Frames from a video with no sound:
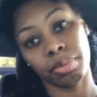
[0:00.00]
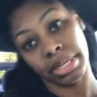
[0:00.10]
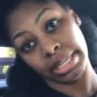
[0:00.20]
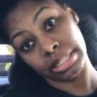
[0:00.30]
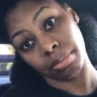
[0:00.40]
what
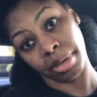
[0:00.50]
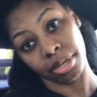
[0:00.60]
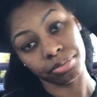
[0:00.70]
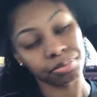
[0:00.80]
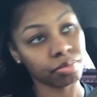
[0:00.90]
that's
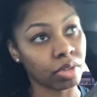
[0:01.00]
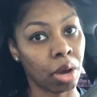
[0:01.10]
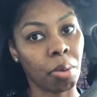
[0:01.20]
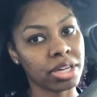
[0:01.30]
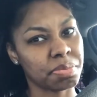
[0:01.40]
about.
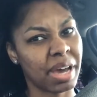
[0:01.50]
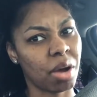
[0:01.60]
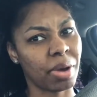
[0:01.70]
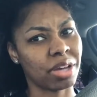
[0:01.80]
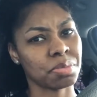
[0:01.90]
I watched
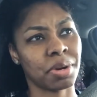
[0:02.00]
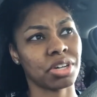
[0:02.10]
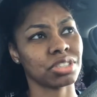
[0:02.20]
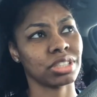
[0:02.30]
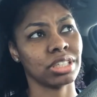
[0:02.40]
Bow Wow's
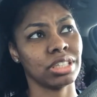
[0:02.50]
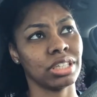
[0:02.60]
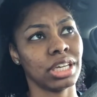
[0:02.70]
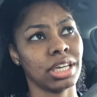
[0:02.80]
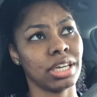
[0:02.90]

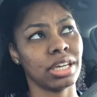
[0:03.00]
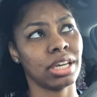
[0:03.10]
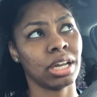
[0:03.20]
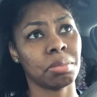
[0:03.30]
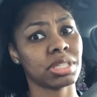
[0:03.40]
partially,
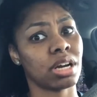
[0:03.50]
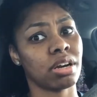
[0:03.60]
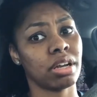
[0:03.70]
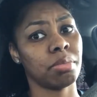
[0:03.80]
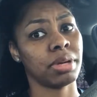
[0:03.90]
and I'm
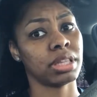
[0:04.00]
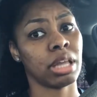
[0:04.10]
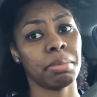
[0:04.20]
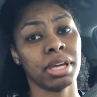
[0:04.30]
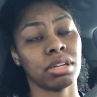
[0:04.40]
sorry, but
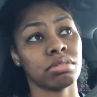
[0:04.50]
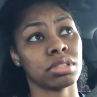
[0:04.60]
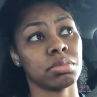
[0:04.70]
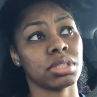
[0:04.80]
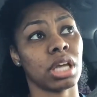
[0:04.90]
that man don't
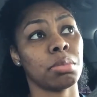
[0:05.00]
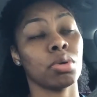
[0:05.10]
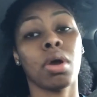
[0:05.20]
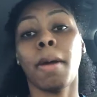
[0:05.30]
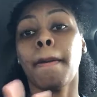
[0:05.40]
seem
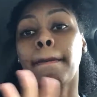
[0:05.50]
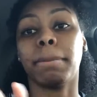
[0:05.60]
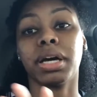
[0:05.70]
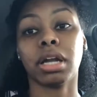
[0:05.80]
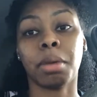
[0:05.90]
stable.
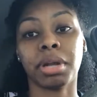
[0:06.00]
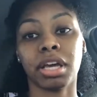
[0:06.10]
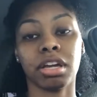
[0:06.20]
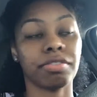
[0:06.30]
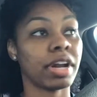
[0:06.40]
But I'm not
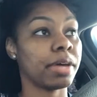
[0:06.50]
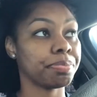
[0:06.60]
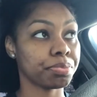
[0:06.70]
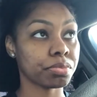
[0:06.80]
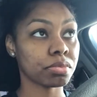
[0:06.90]
here for that.
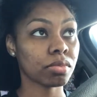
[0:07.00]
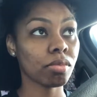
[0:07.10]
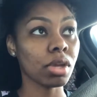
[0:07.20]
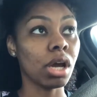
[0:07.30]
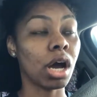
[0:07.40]

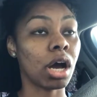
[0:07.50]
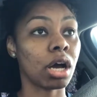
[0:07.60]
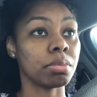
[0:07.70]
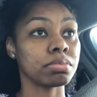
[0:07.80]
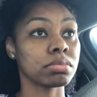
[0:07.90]

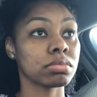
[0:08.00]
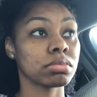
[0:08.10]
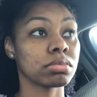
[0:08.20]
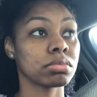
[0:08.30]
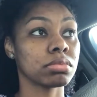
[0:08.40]
Um,
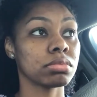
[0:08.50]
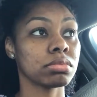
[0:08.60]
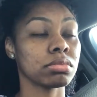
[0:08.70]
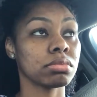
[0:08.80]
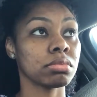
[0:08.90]

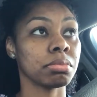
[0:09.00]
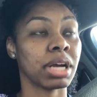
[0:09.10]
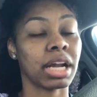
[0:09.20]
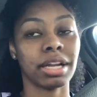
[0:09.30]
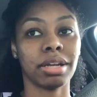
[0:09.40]

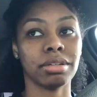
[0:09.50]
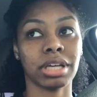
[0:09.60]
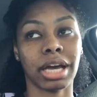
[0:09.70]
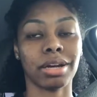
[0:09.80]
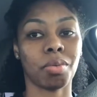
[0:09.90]
but I did
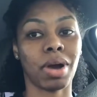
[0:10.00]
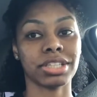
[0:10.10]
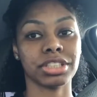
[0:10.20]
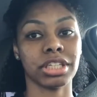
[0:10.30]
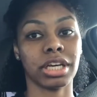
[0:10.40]
kind of
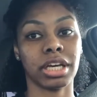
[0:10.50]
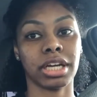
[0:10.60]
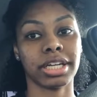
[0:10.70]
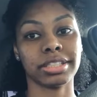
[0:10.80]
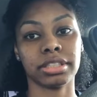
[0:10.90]
watch it,
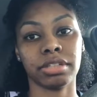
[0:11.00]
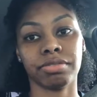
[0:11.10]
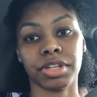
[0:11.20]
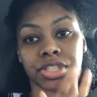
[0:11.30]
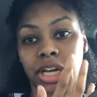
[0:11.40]
and I didn't
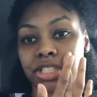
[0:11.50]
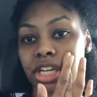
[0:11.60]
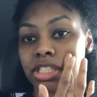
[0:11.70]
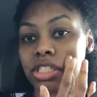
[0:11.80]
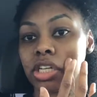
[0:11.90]
finish it. I
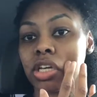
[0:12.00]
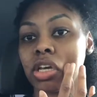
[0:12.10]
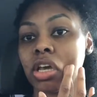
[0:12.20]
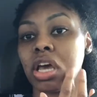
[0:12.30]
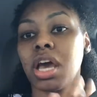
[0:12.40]
changed it.
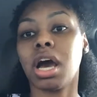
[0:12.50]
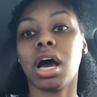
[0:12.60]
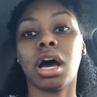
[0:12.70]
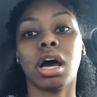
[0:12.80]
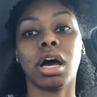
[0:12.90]

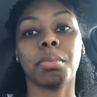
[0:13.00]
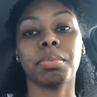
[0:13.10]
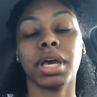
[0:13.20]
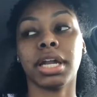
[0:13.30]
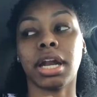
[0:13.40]

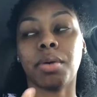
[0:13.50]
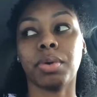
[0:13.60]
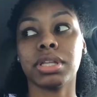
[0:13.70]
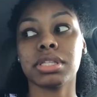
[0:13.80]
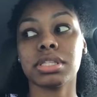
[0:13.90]
Um, and then I
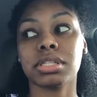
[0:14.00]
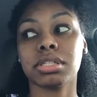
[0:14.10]
went.